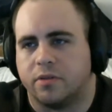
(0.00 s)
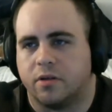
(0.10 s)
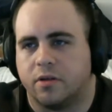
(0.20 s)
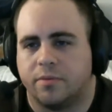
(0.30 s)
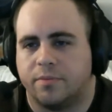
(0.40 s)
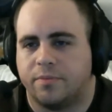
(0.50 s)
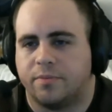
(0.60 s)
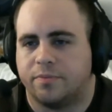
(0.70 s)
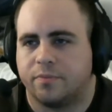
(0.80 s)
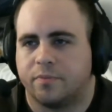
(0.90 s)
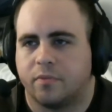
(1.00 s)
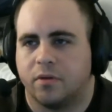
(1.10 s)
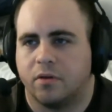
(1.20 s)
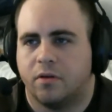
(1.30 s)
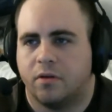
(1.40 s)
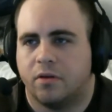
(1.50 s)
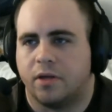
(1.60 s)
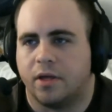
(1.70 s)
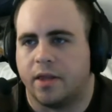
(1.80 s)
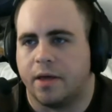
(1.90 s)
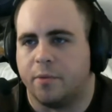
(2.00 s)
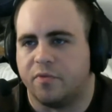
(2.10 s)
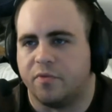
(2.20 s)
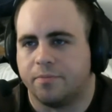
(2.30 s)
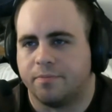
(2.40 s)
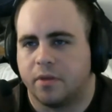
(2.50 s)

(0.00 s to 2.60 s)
the yeah, that movie.